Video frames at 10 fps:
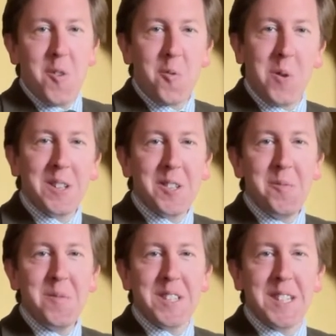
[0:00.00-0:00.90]

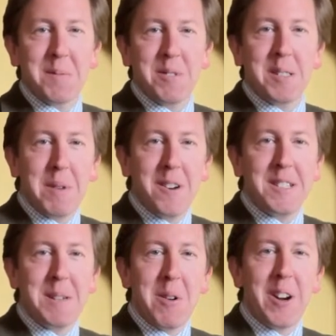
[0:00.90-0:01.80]
Welcome to this
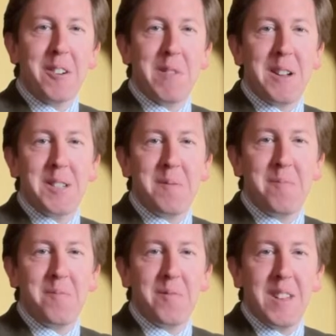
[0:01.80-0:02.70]
Prosperity Market
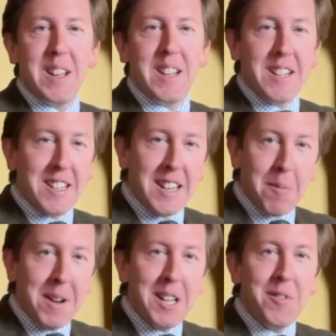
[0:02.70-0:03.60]
Roundup. Now,
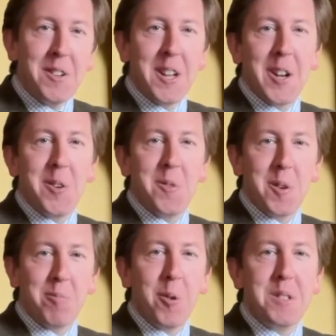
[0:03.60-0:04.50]
many of you know
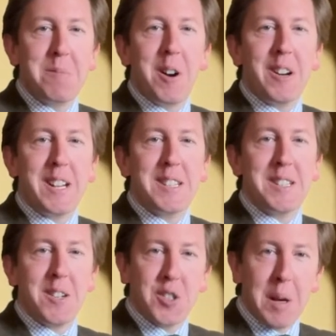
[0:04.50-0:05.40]
that property
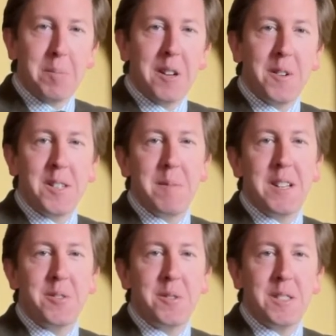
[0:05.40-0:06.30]
markets are shaped by
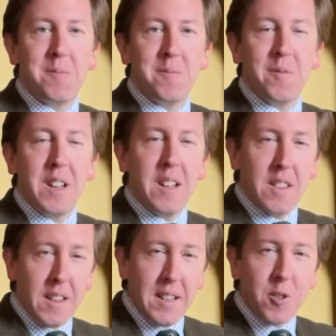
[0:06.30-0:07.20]
fundamentals,
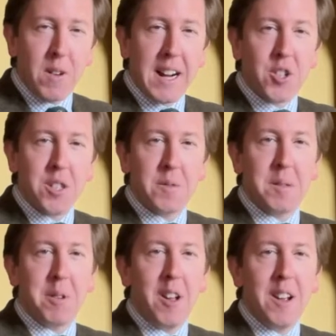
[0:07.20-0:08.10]
the interaction of
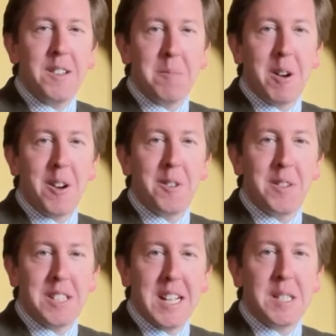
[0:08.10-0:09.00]
supply and demand
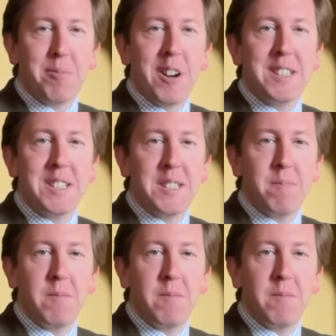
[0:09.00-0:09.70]
that sets prices.